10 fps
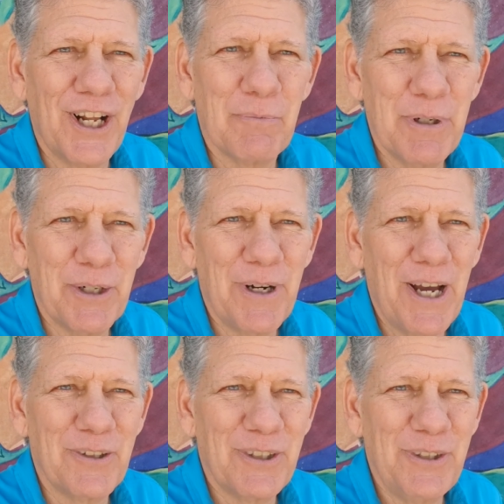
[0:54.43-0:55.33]
I'll be
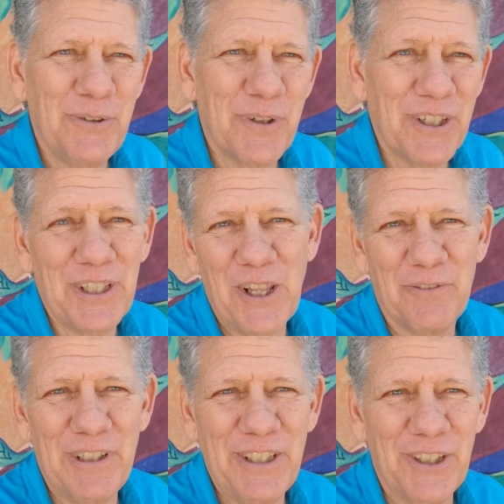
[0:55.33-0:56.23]
around to you with another
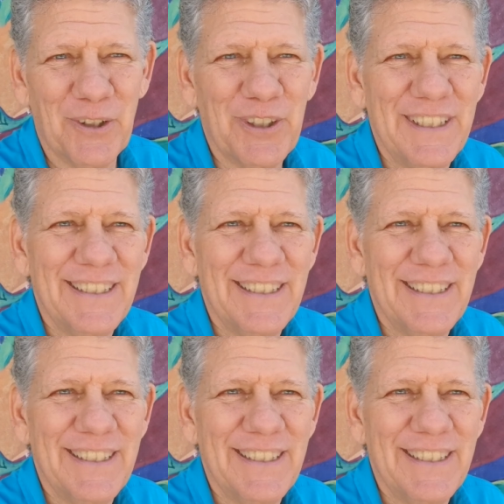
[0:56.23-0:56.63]
video,